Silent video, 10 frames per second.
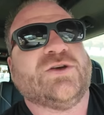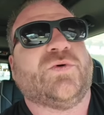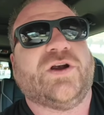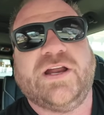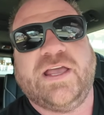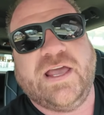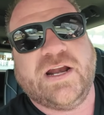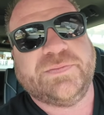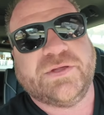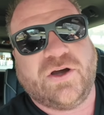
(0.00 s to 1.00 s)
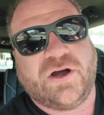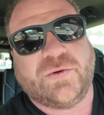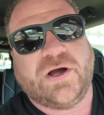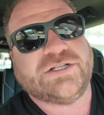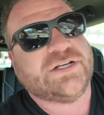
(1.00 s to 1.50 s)
So we're gonna hit up the car
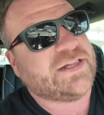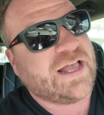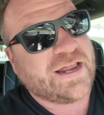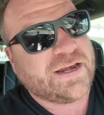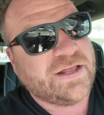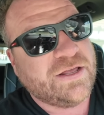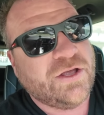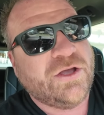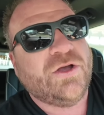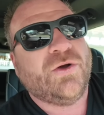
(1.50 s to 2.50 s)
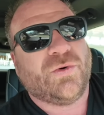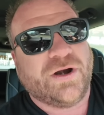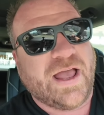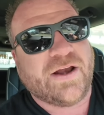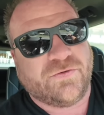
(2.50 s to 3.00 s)
wash and then we're
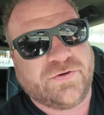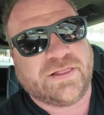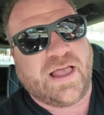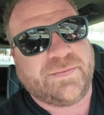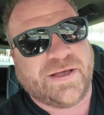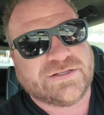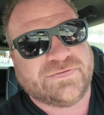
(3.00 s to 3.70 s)
gonna head over to Limehouse